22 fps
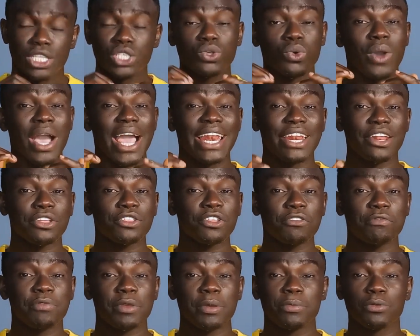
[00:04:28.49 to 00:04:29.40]
So a lot
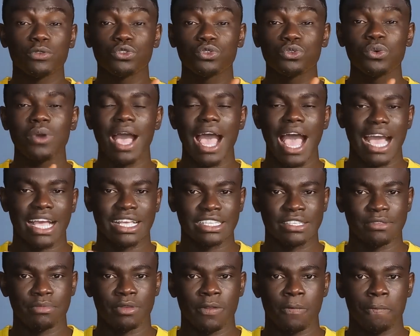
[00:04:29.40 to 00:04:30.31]
of people do
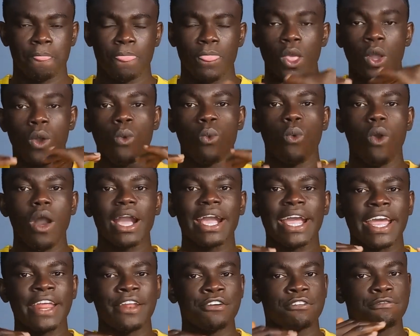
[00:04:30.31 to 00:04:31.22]
ask me,
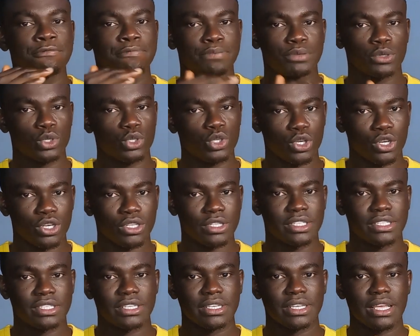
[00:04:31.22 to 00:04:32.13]
what kind of
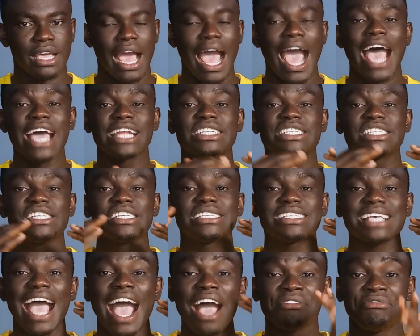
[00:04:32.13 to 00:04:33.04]
products are
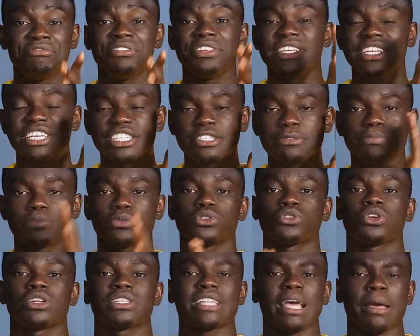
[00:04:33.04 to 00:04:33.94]
these affiliate
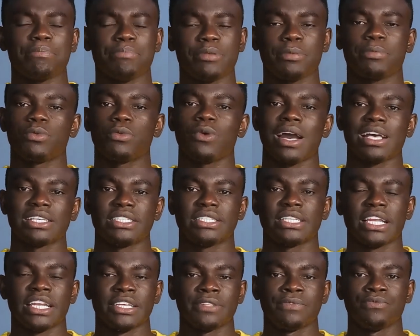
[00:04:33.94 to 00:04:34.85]
products that people are
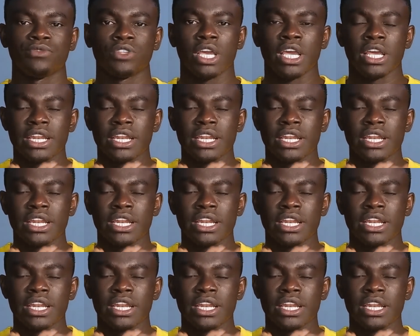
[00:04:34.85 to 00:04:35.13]
selling?